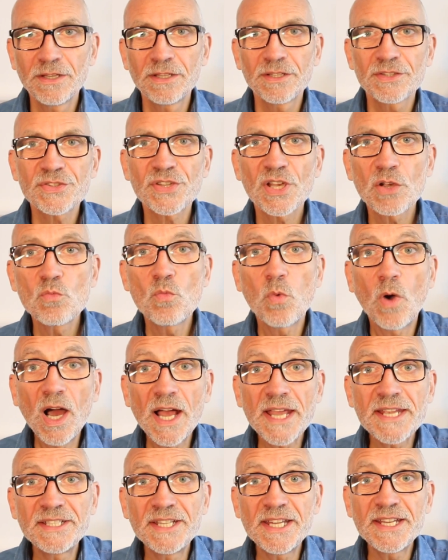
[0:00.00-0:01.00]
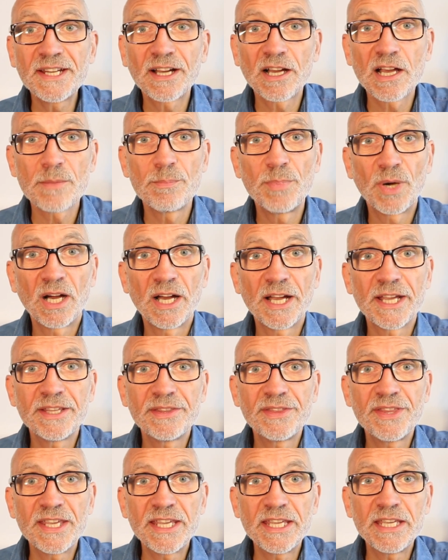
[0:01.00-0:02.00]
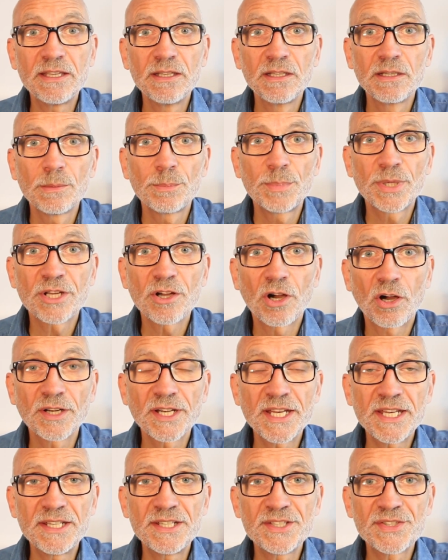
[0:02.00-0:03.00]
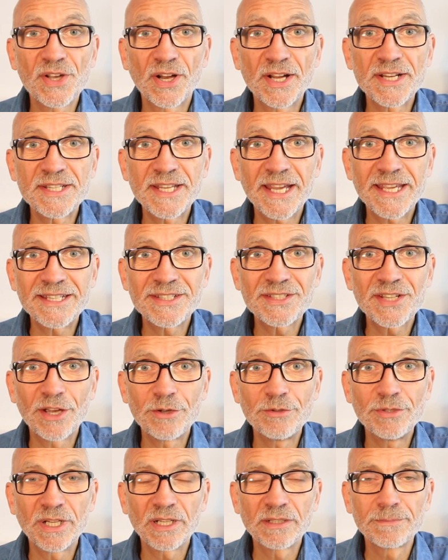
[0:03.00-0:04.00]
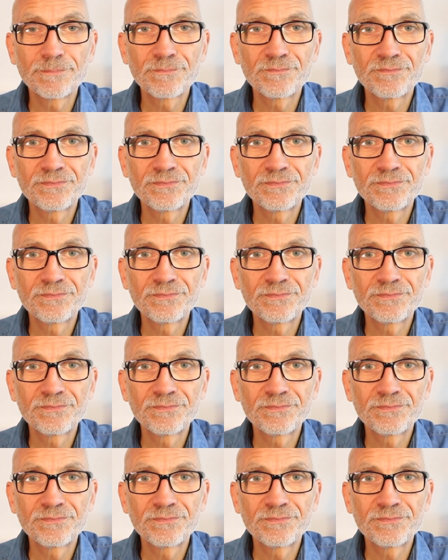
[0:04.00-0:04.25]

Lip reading: So why did I buy the Pagani designed Daytona?